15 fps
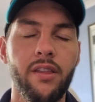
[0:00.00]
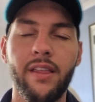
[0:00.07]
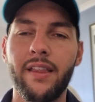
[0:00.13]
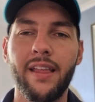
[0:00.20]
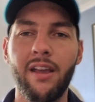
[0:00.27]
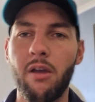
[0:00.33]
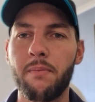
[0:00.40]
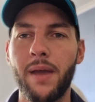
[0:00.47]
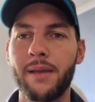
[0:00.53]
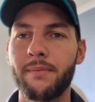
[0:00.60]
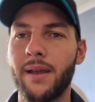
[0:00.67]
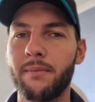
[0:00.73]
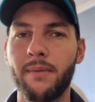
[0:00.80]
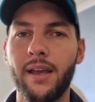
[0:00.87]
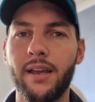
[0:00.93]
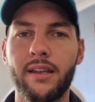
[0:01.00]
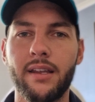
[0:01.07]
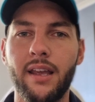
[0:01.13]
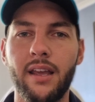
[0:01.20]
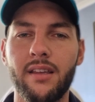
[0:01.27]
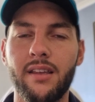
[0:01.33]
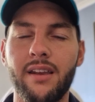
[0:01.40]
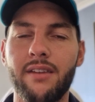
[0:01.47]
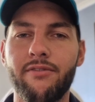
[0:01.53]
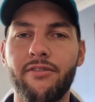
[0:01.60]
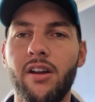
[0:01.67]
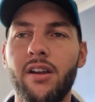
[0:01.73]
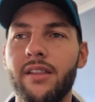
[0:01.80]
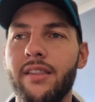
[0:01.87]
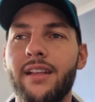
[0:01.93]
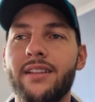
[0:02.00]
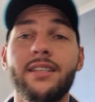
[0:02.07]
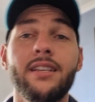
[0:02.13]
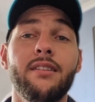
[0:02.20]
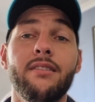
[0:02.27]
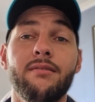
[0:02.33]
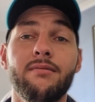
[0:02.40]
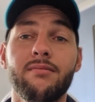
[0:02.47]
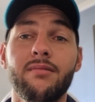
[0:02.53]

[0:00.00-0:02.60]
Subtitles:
and then they go bang, bang, bang and get in front, and that's it.